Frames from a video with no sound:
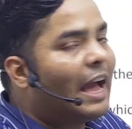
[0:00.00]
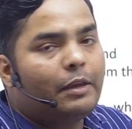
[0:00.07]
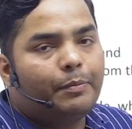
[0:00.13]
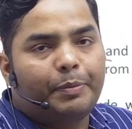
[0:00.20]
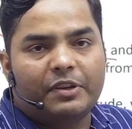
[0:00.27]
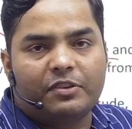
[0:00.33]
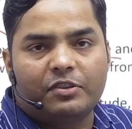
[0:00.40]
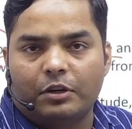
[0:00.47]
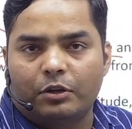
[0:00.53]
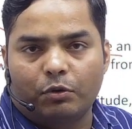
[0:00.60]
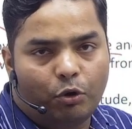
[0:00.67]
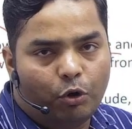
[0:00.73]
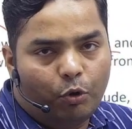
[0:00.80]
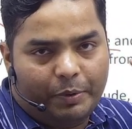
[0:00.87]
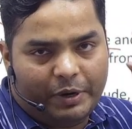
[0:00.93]
pressure to
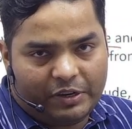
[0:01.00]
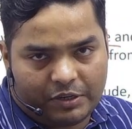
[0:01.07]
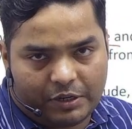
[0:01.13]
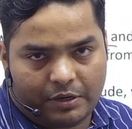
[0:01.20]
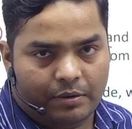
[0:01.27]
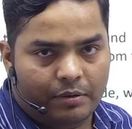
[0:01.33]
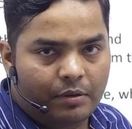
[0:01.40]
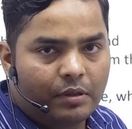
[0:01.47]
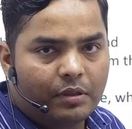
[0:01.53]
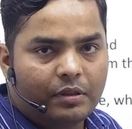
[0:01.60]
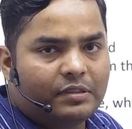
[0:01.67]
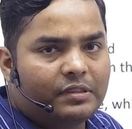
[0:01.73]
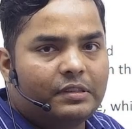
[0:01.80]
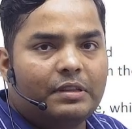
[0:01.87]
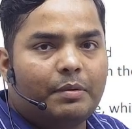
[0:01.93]
low pressure. This
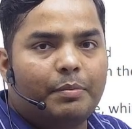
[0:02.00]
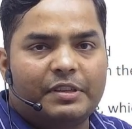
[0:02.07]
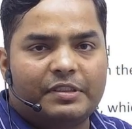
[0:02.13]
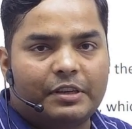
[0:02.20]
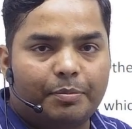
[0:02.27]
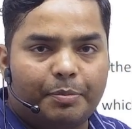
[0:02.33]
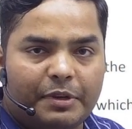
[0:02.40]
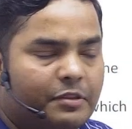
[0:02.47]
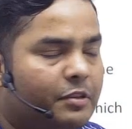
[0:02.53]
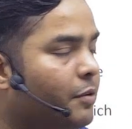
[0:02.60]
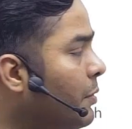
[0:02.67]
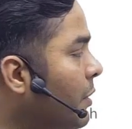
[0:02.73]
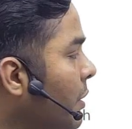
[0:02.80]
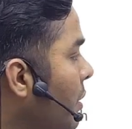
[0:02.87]
is the basic principle.